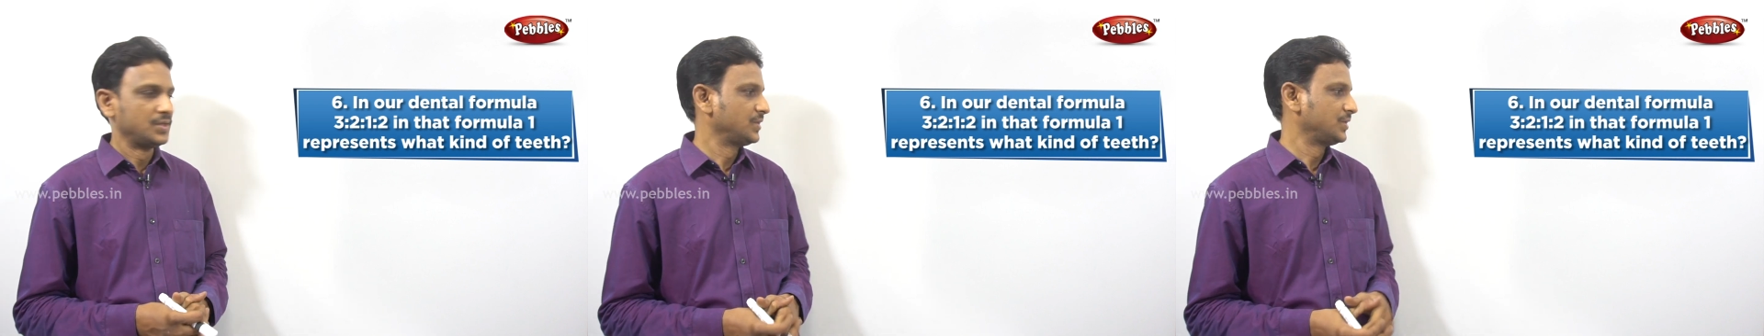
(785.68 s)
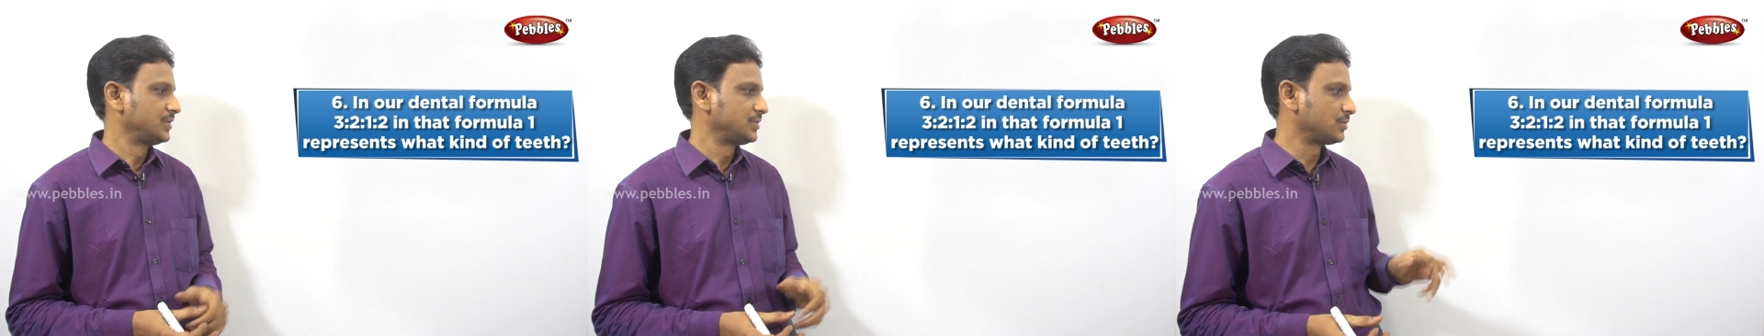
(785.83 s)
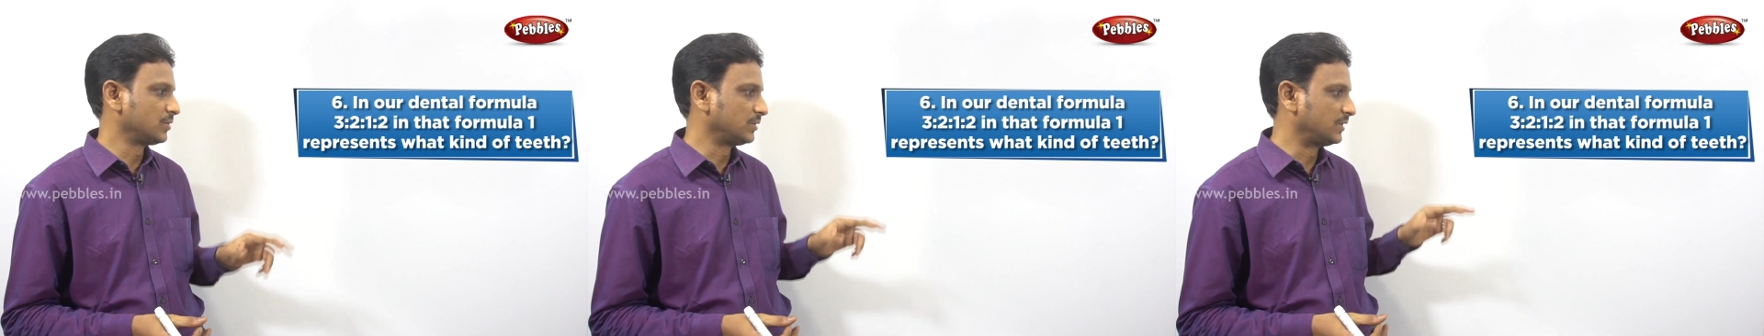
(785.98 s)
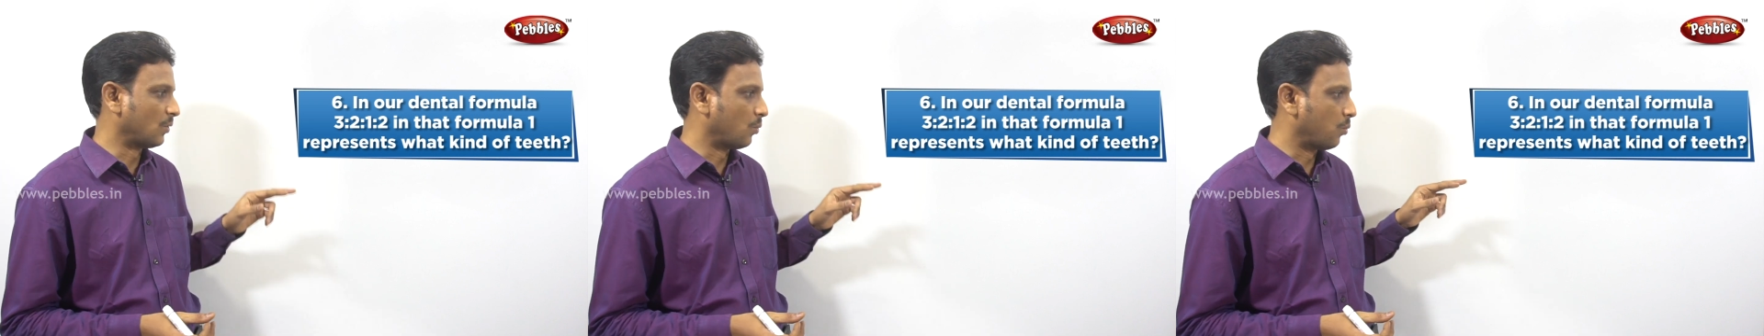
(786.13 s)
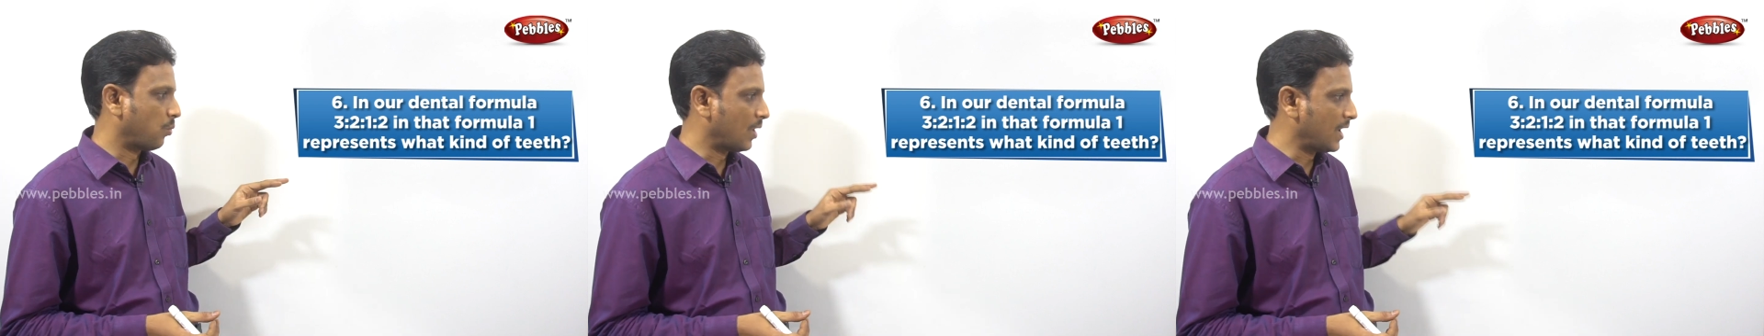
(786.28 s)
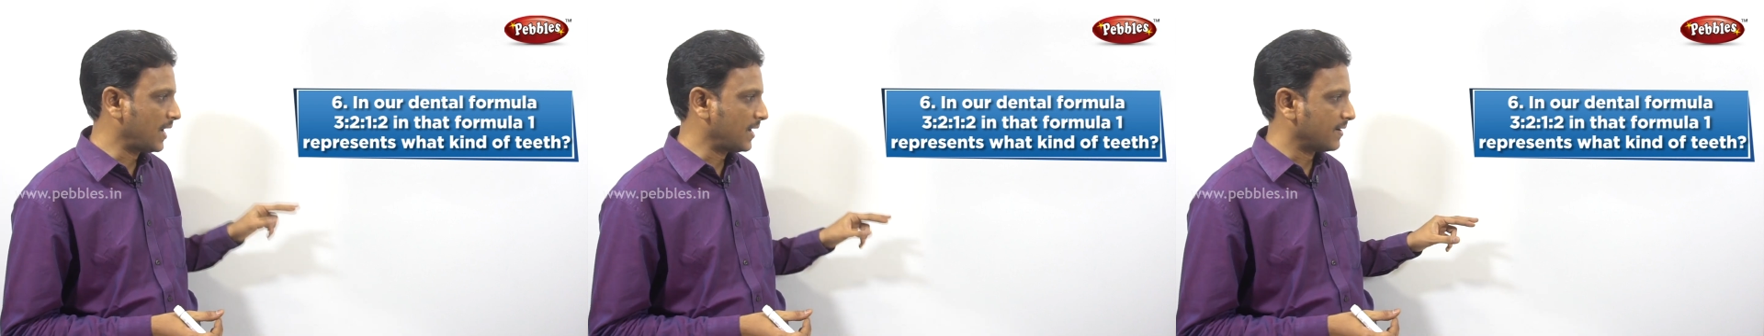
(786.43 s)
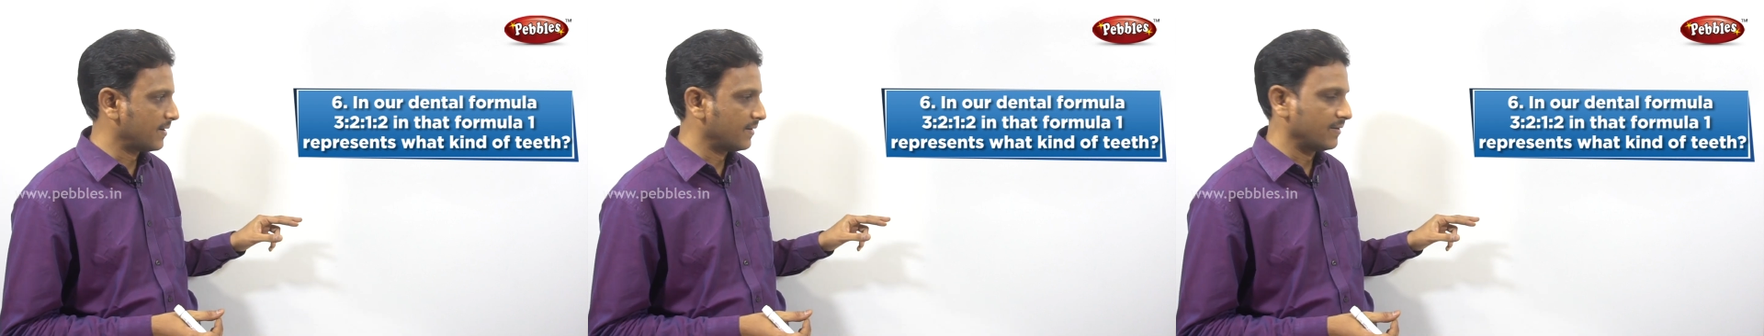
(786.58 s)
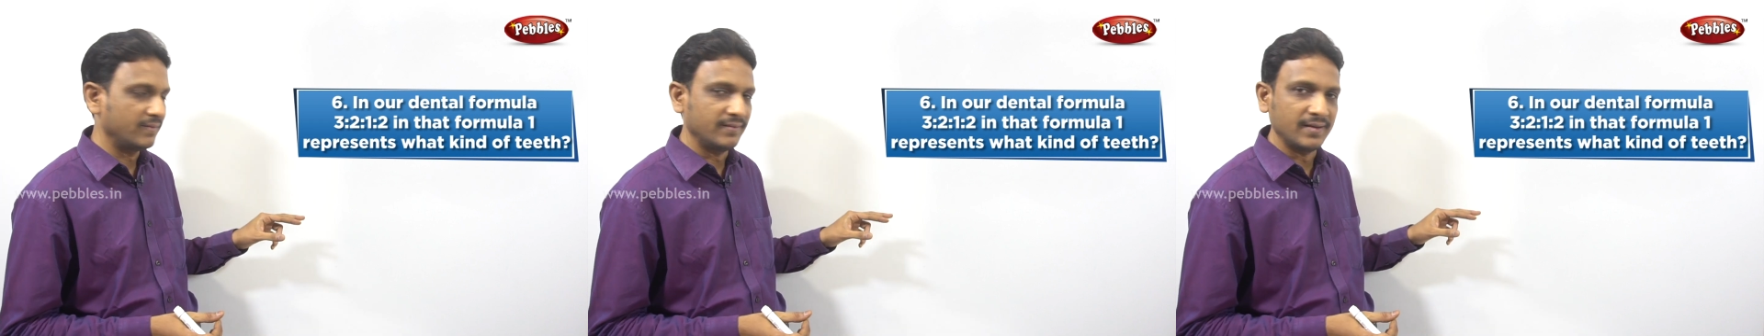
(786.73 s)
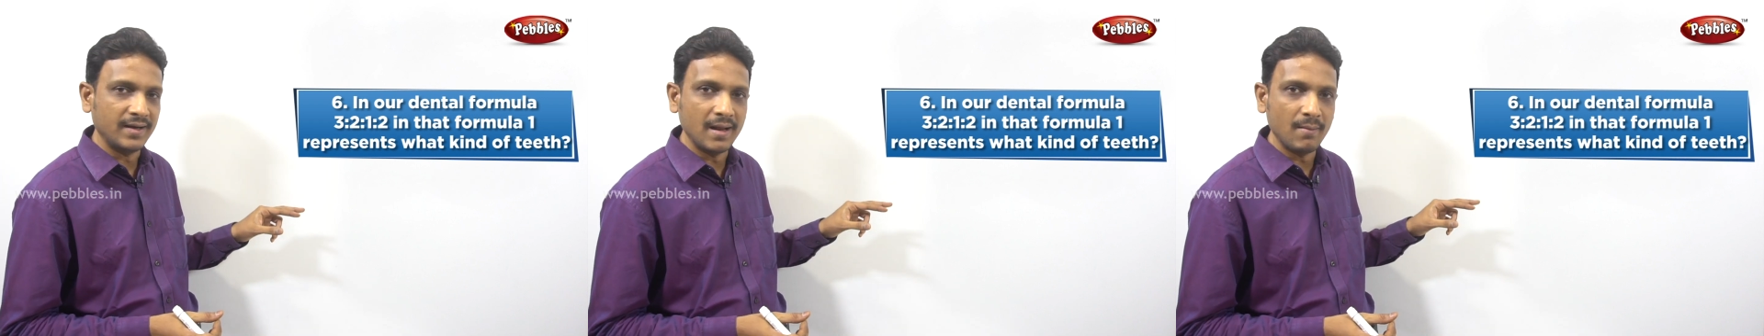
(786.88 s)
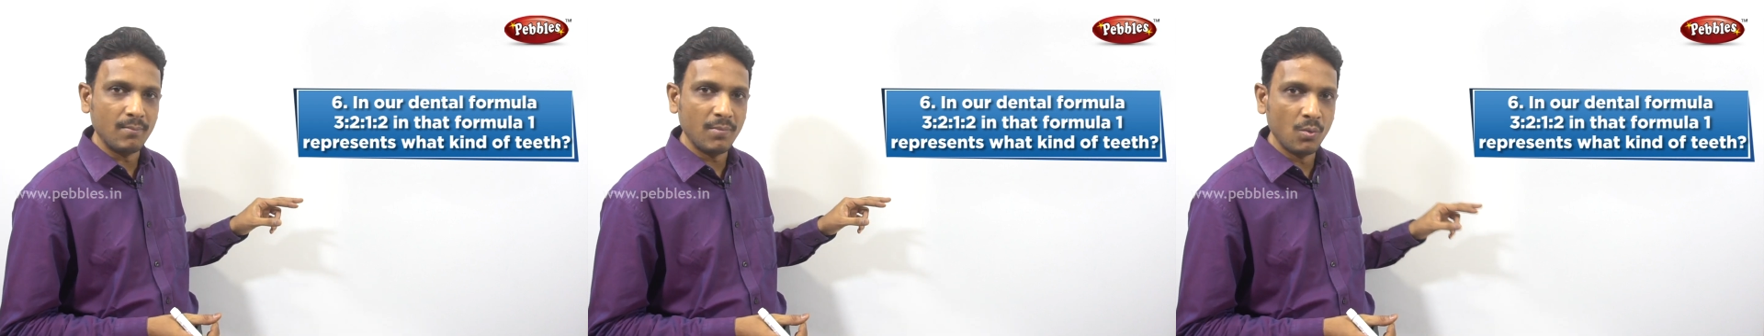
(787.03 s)
So the 1, the
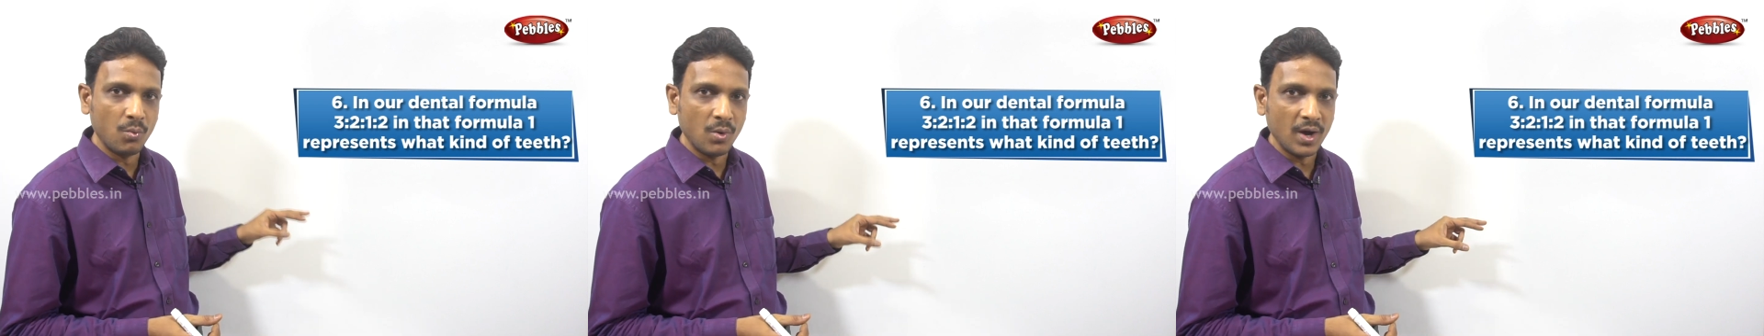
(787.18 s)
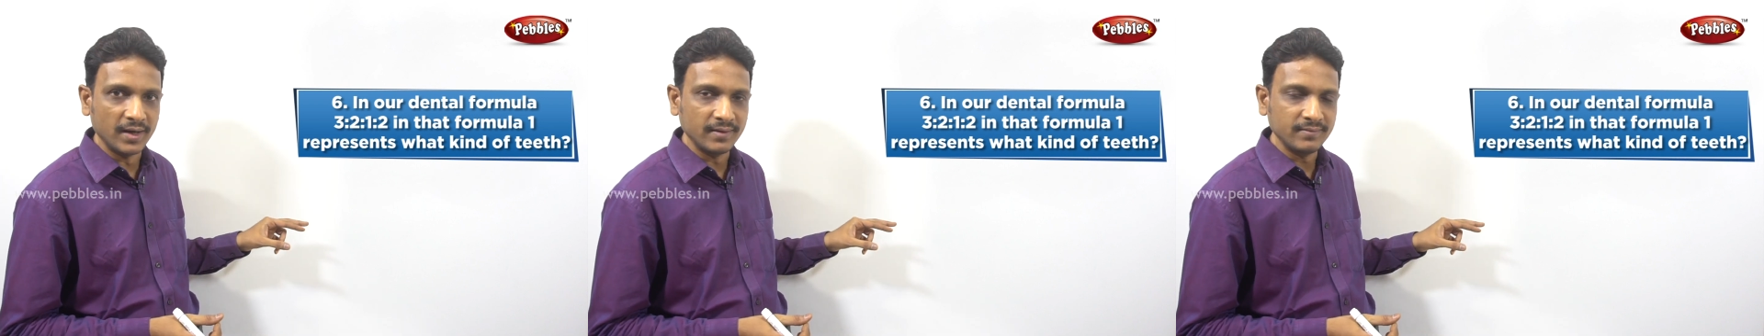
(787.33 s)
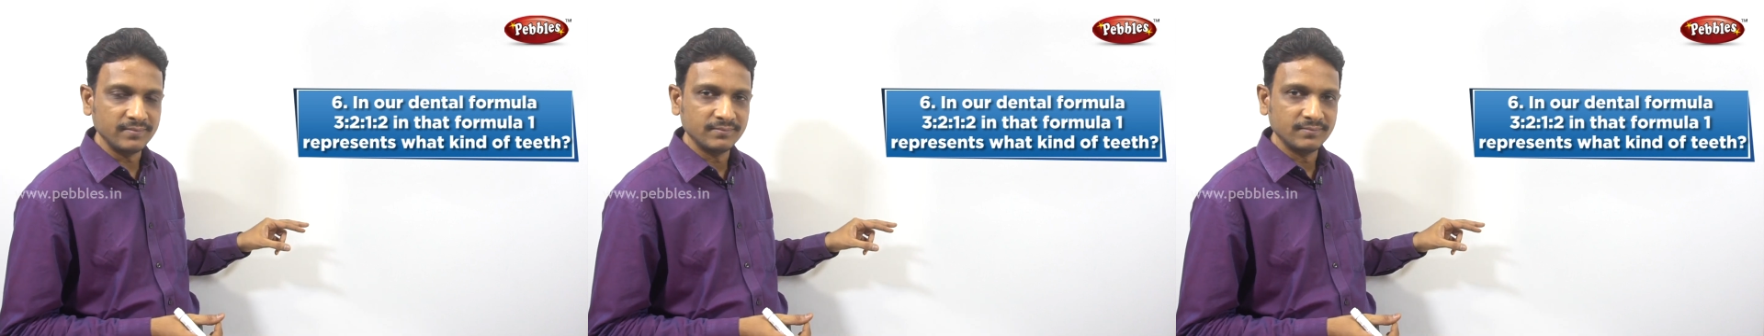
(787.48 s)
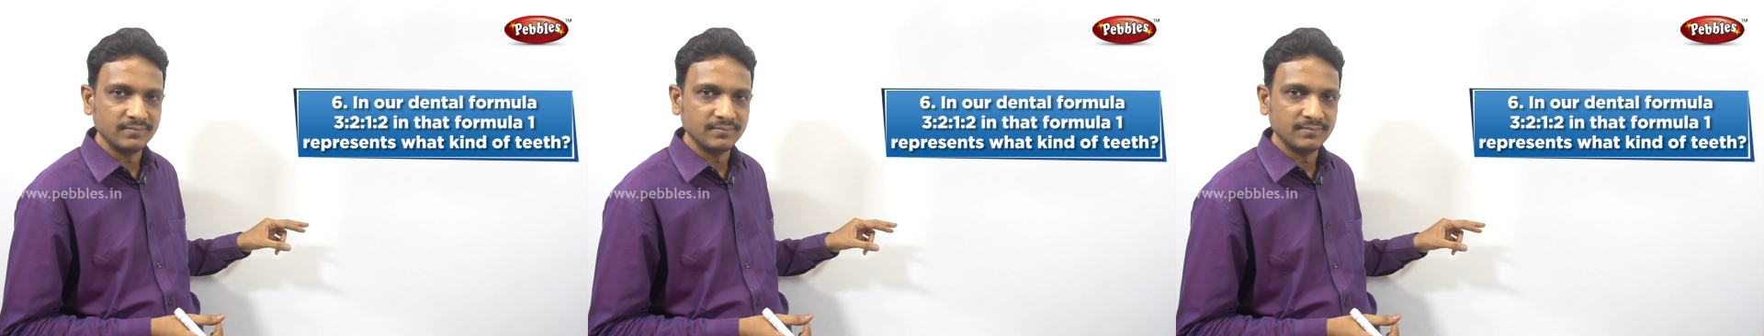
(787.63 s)
number 1